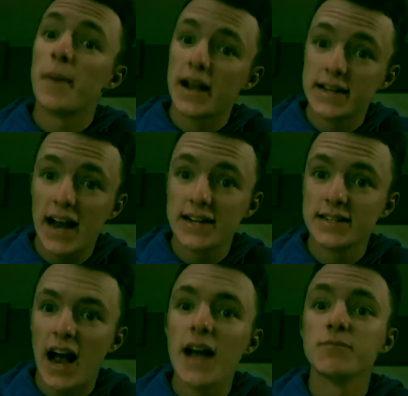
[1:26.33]
By
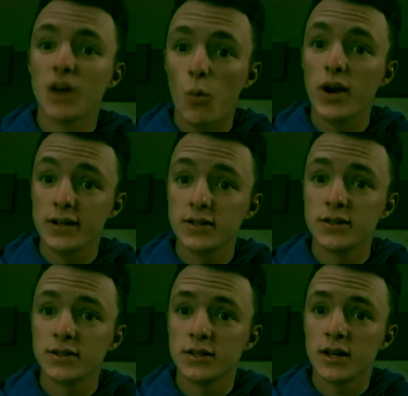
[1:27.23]
night, I am someone
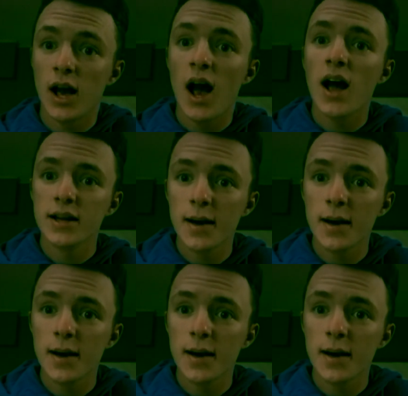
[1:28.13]
else. I